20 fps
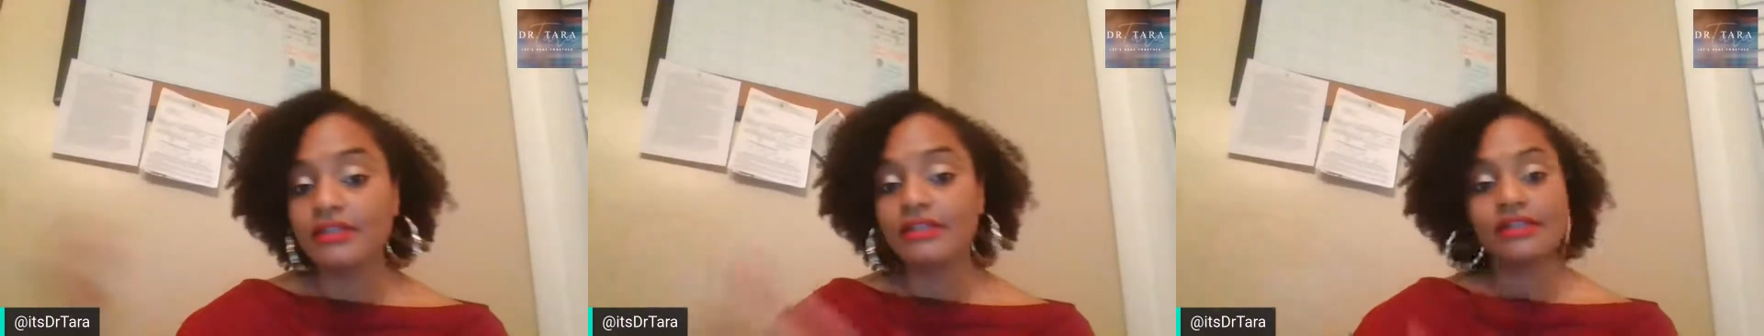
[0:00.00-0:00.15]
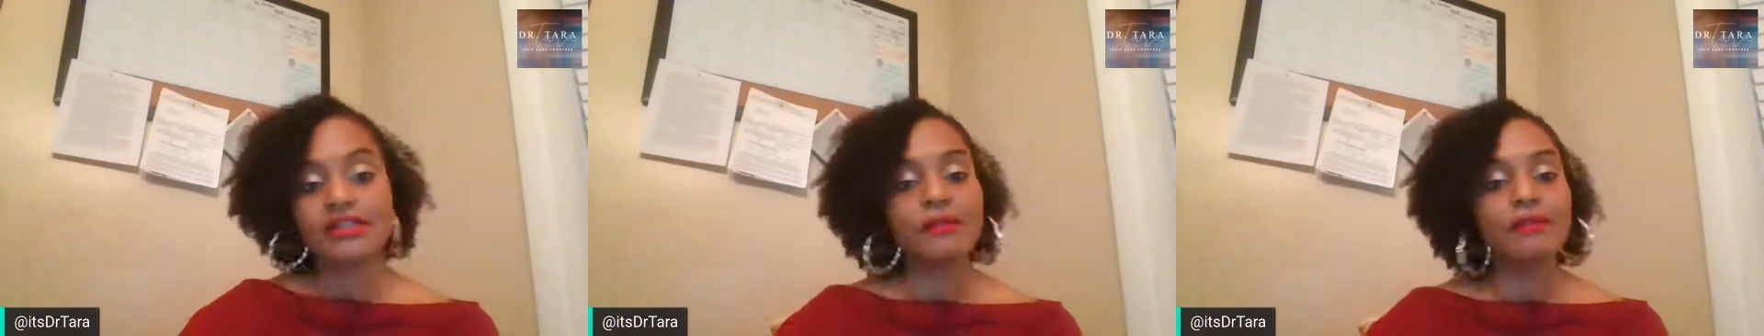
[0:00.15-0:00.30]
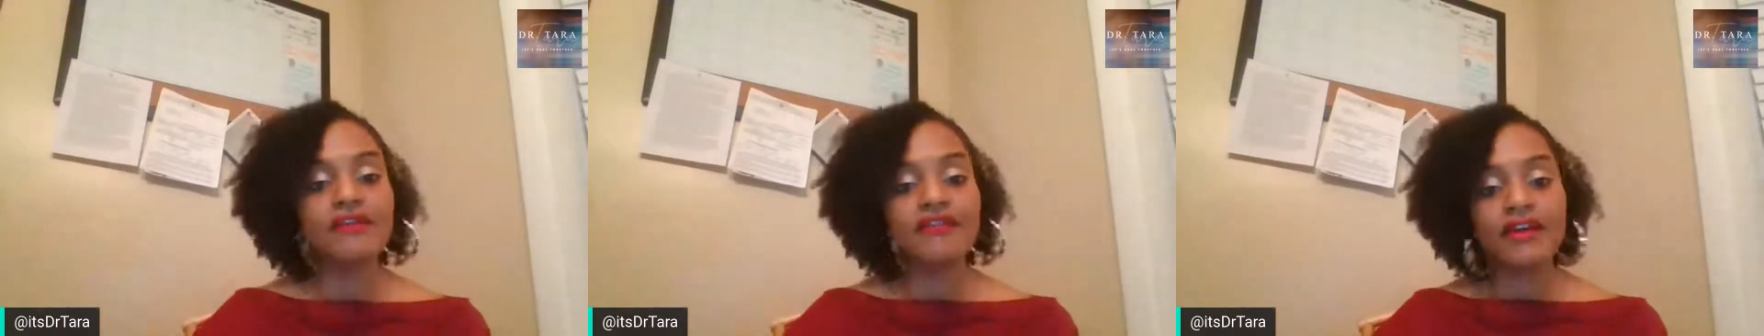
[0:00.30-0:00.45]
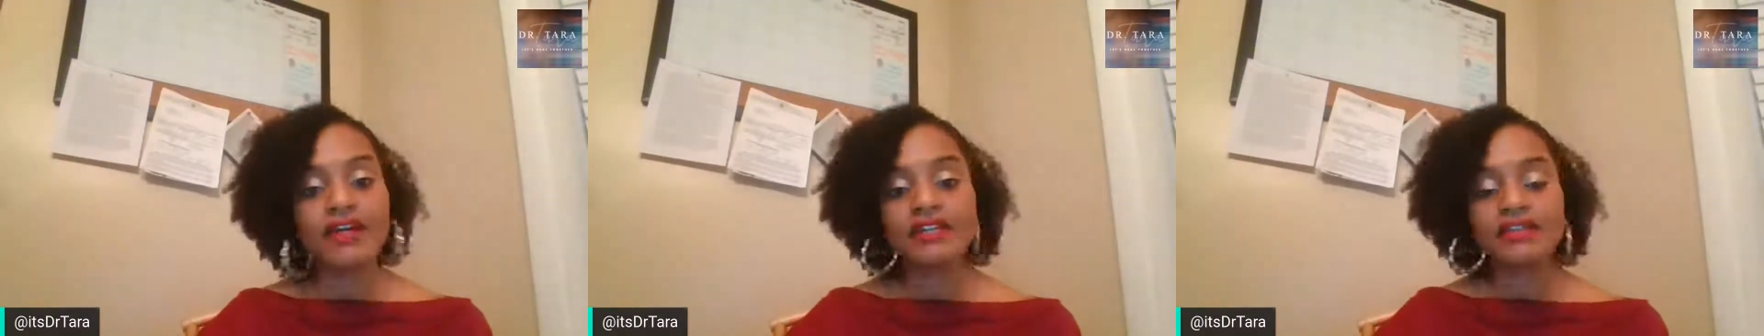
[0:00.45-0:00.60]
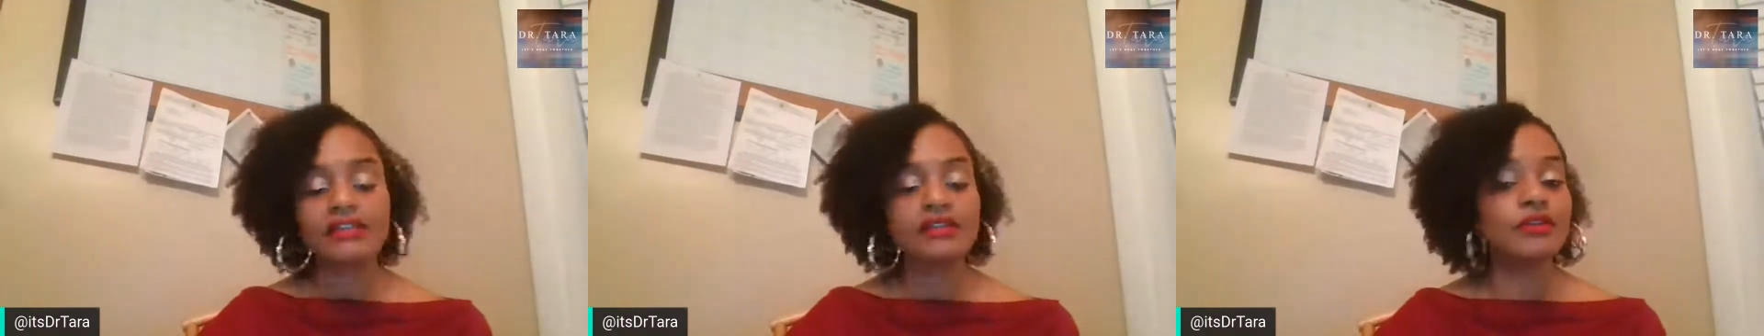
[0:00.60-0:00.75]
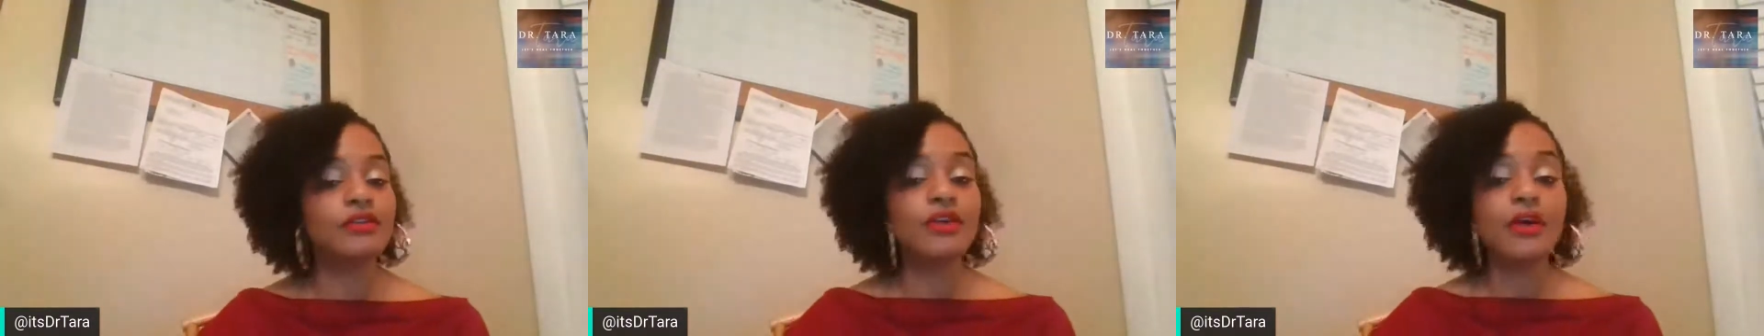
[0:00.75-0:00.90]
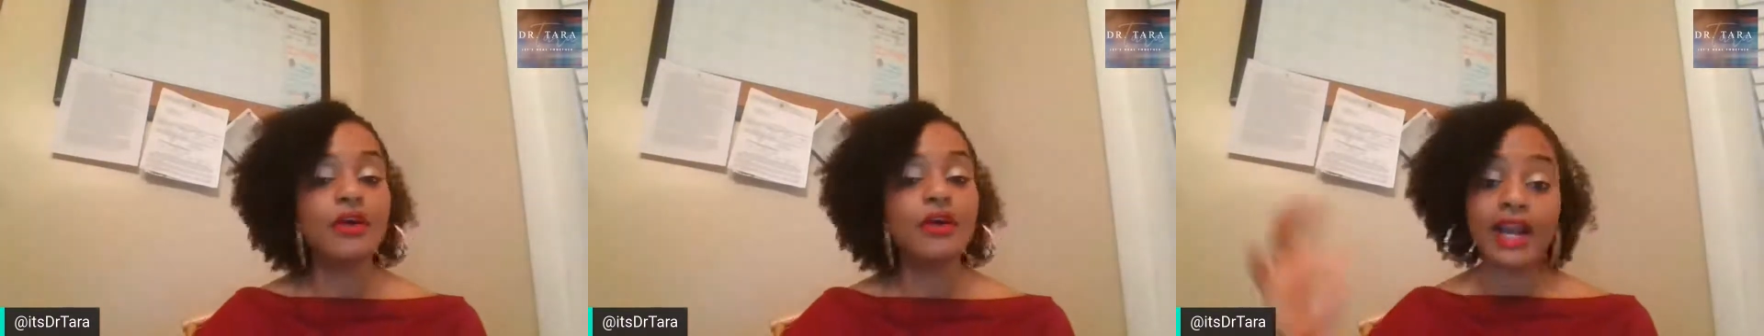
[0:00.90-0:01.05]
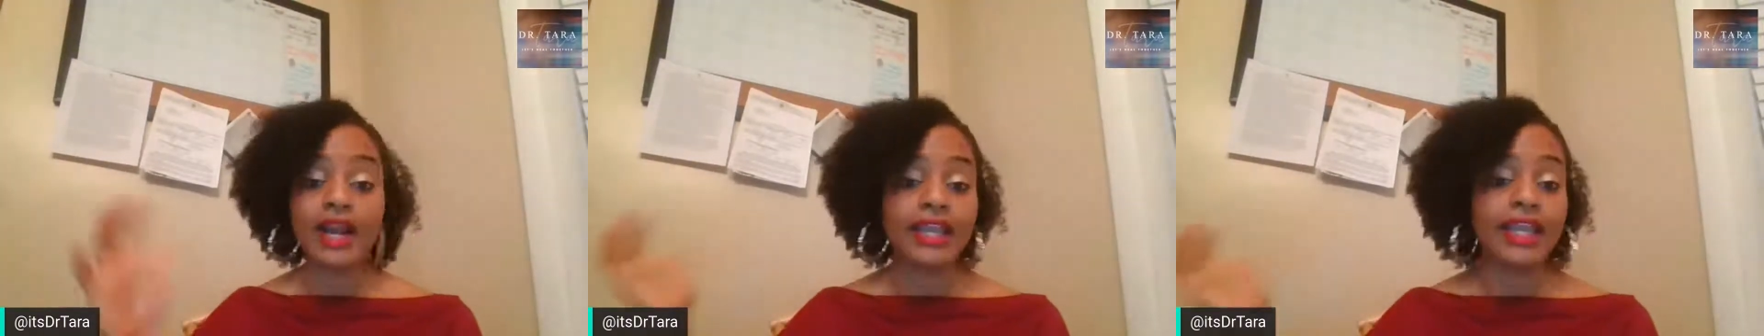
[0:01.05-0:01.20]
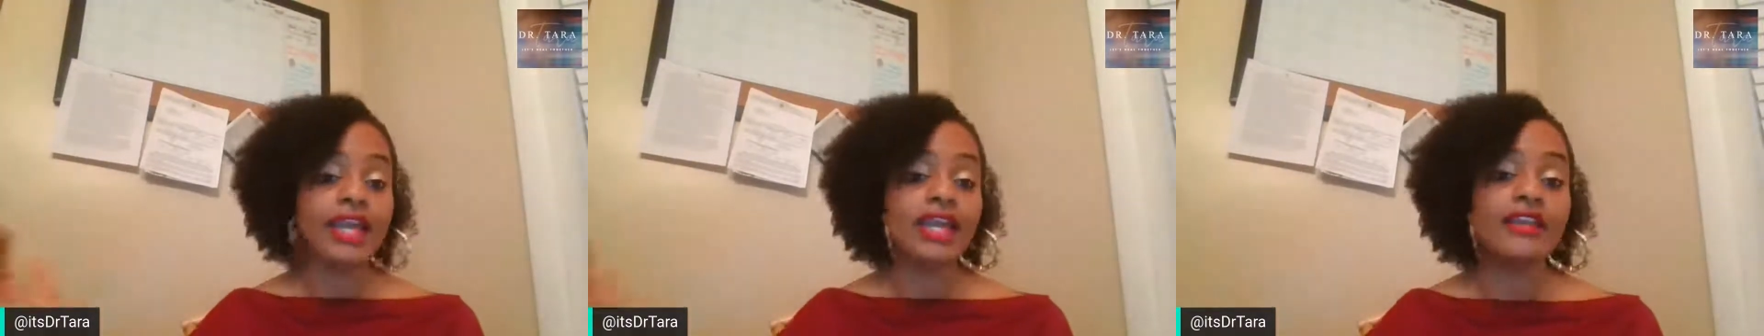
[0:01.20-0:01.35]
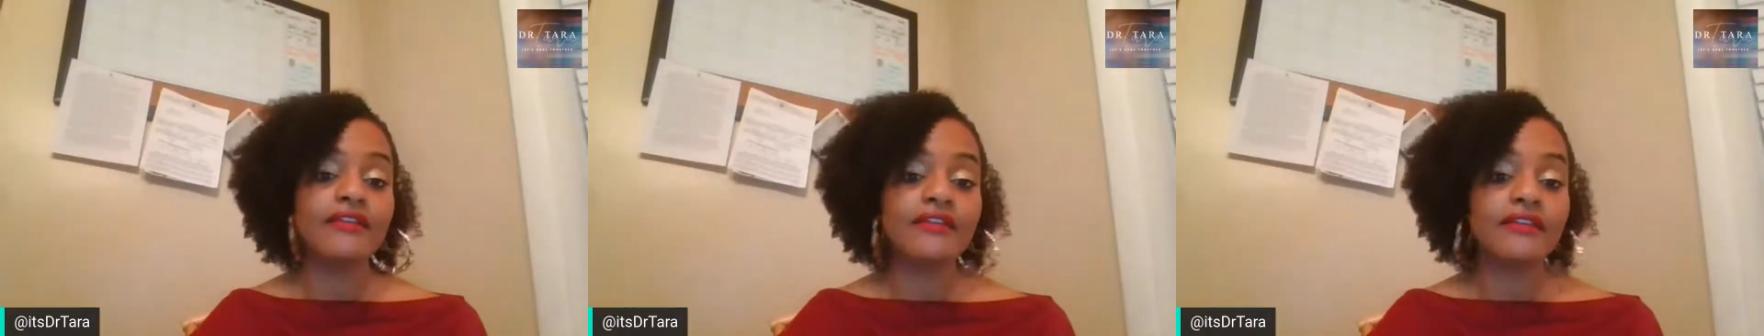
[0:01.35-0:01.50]
Some of us, you know what,
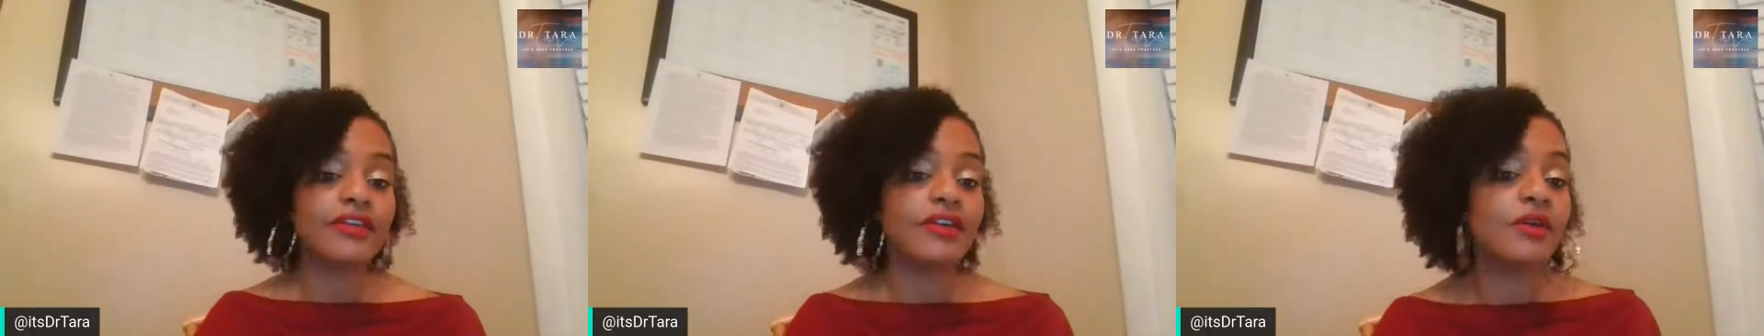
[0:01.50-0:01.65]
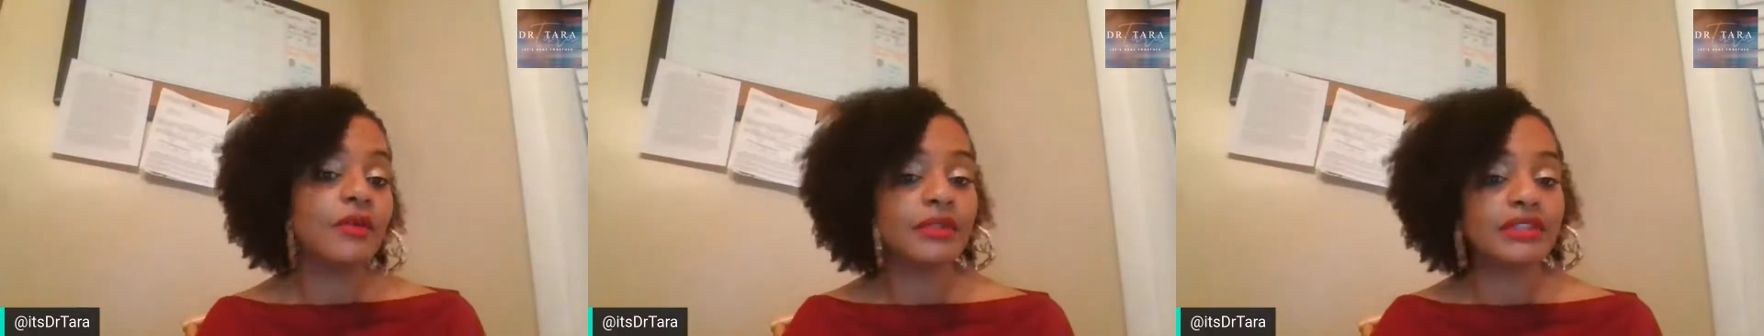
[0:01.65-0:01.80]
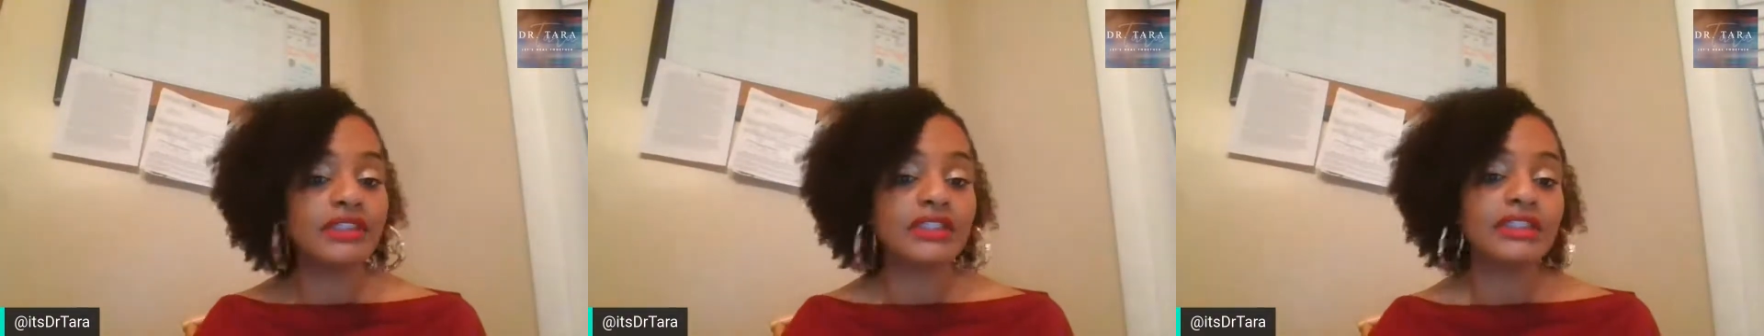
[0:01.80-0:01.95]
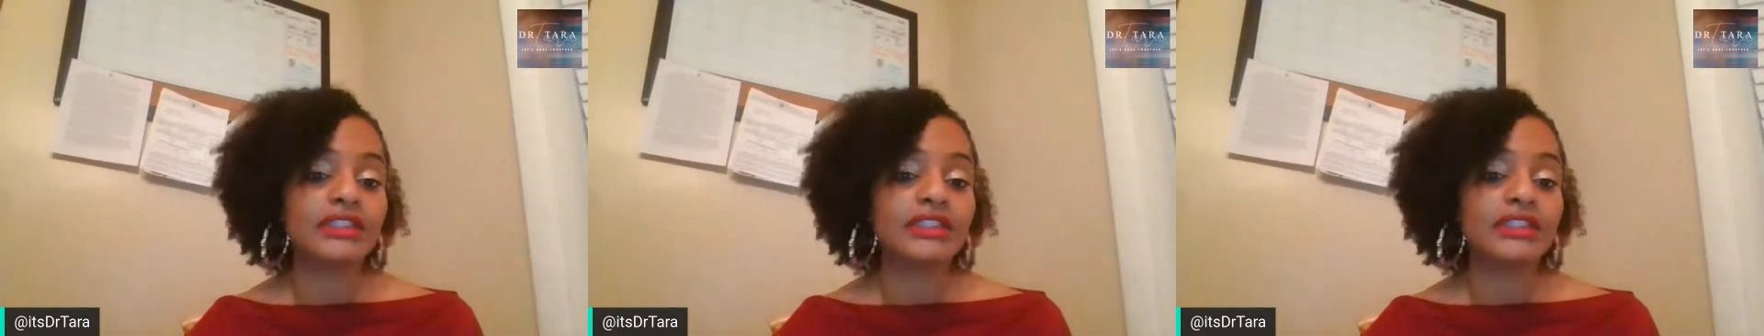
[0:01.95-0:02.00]
I can't even deal with